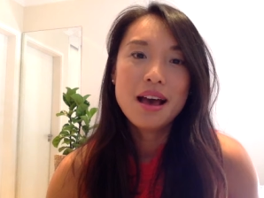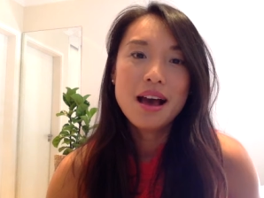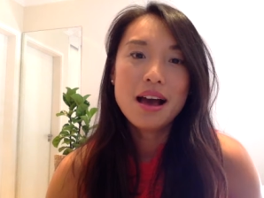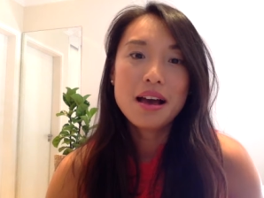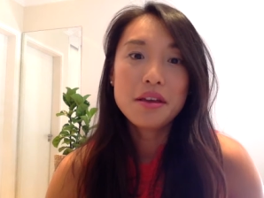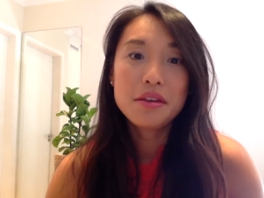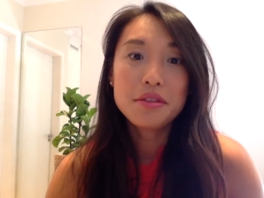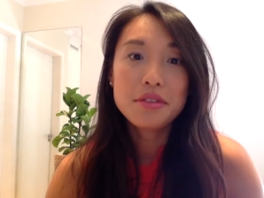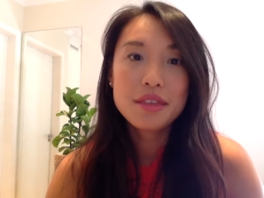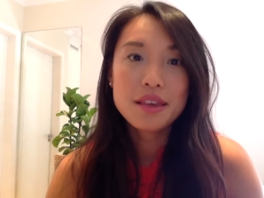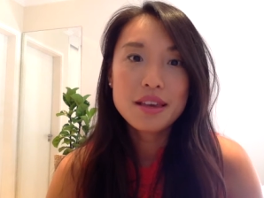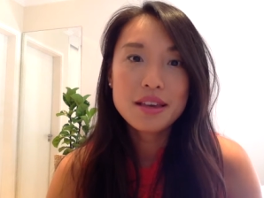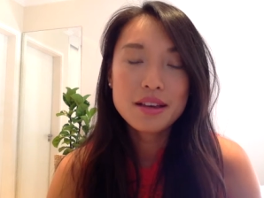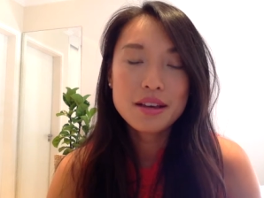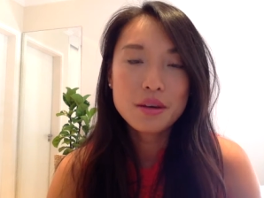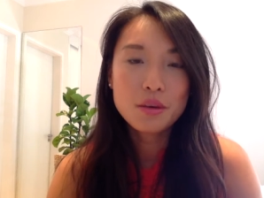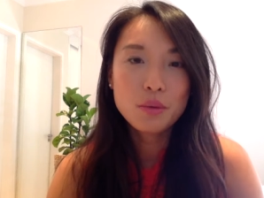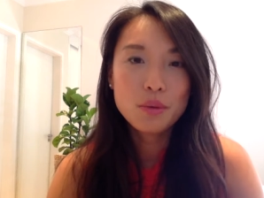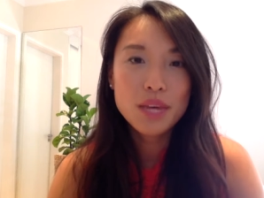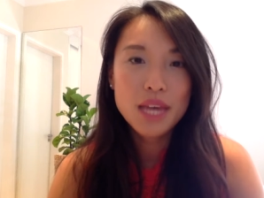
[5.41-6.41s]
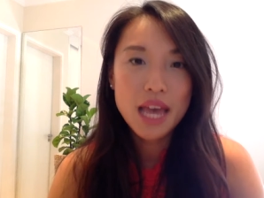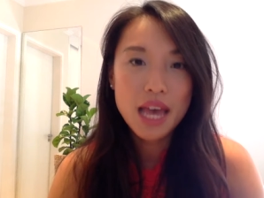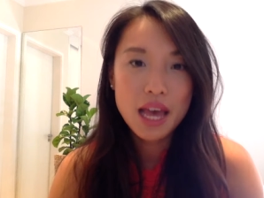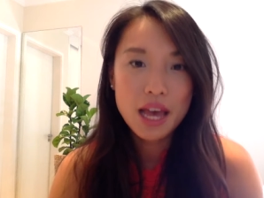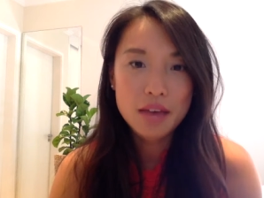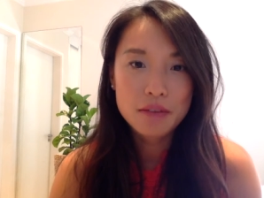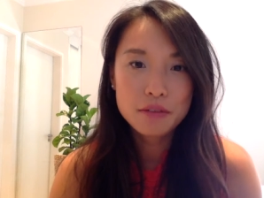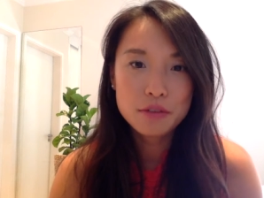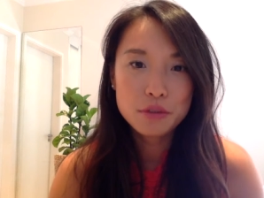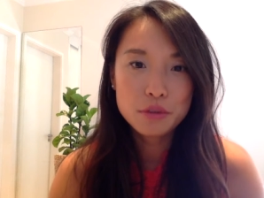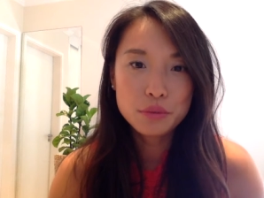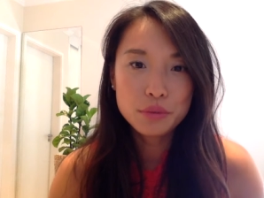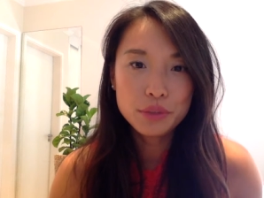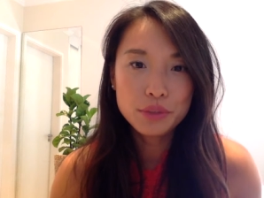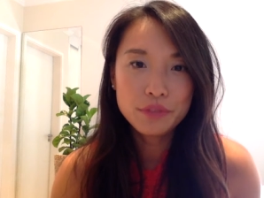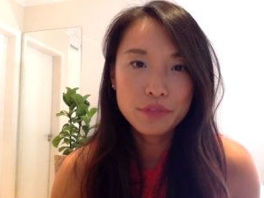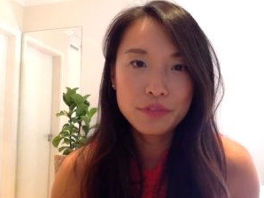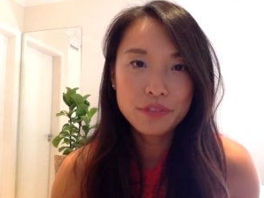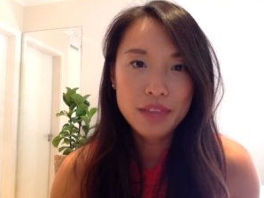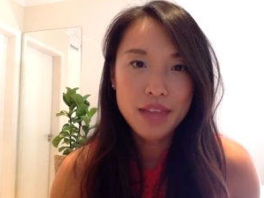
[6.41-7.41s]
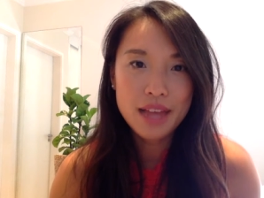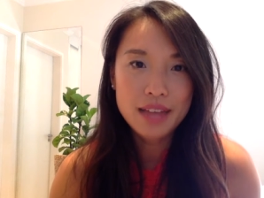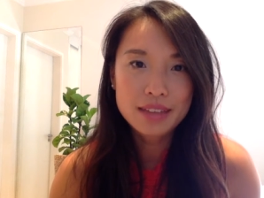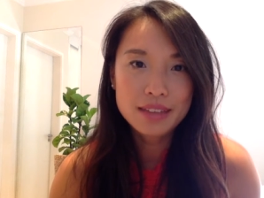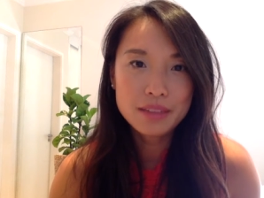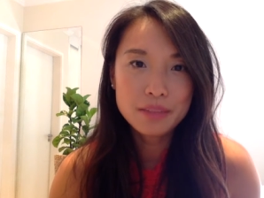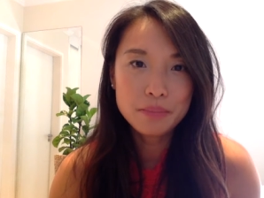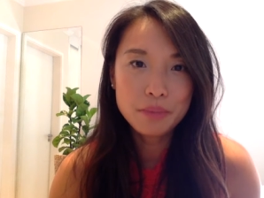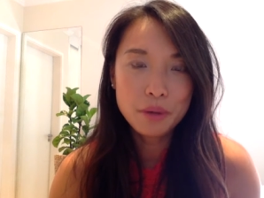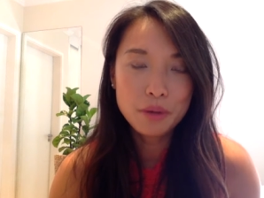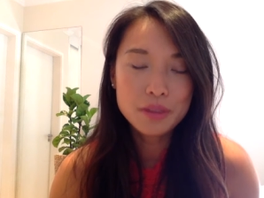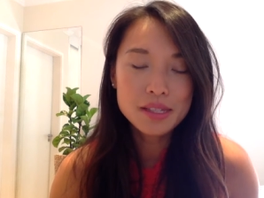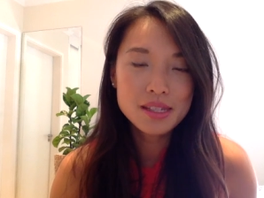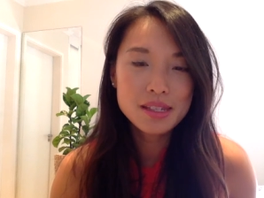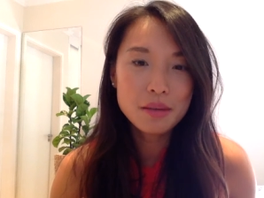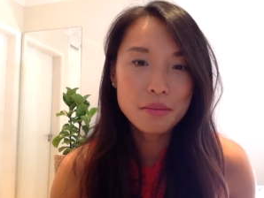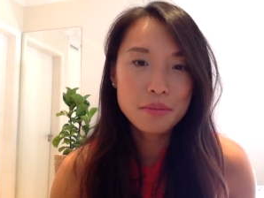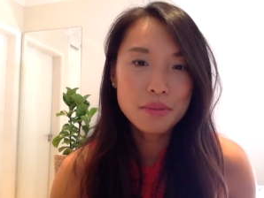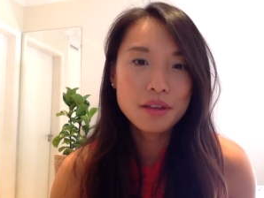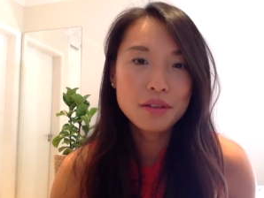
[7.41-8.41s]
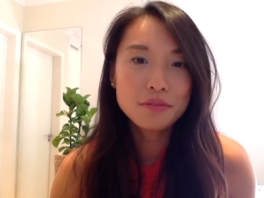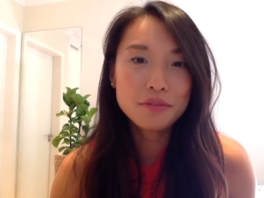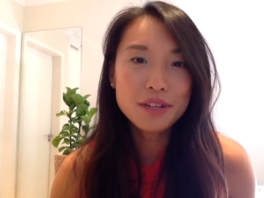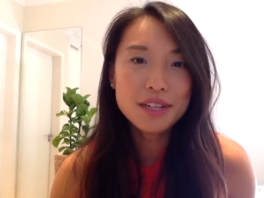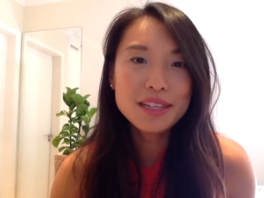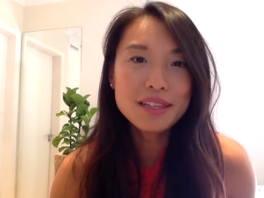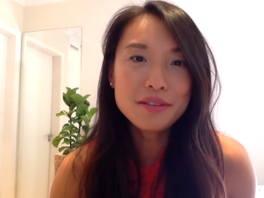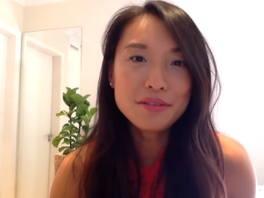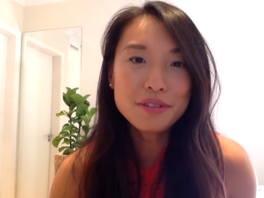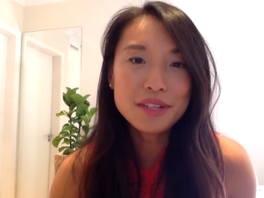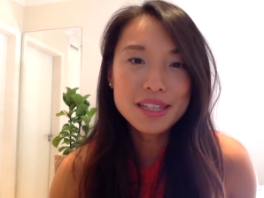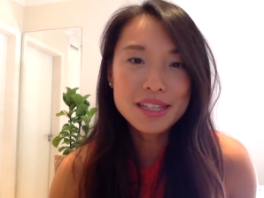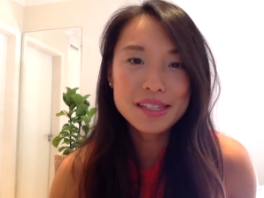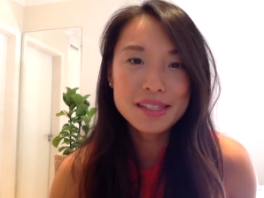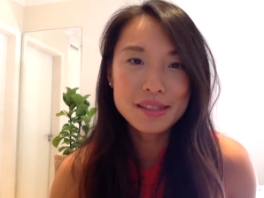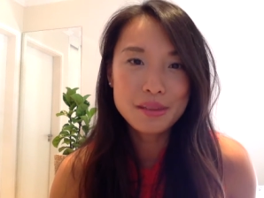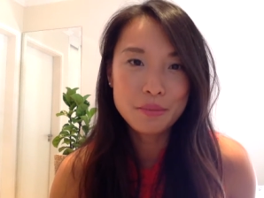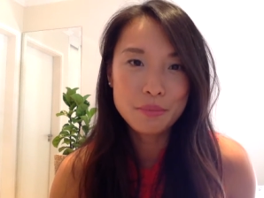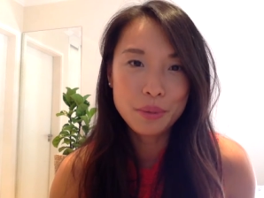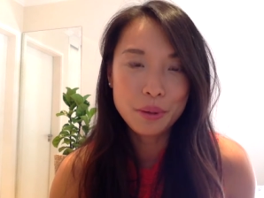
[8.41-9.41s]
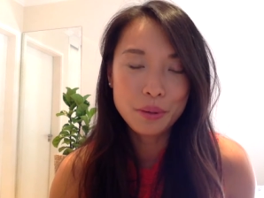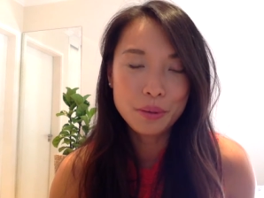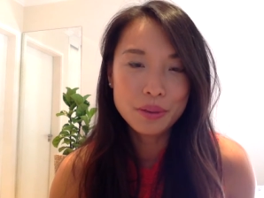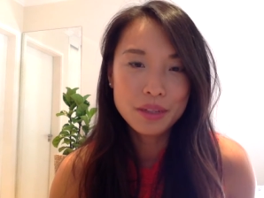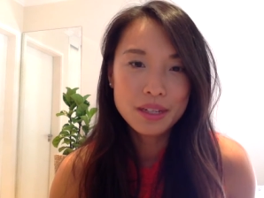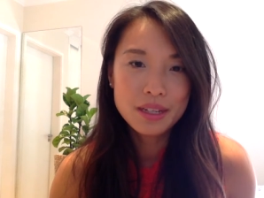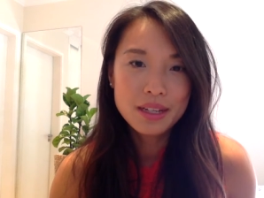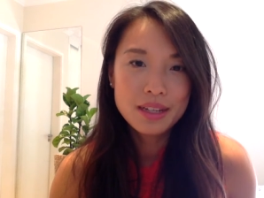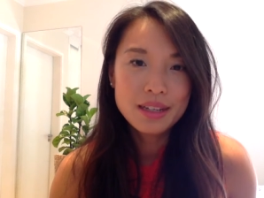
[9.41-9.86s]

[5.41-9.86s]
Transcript: I think we have to reflect upon something really, really simple.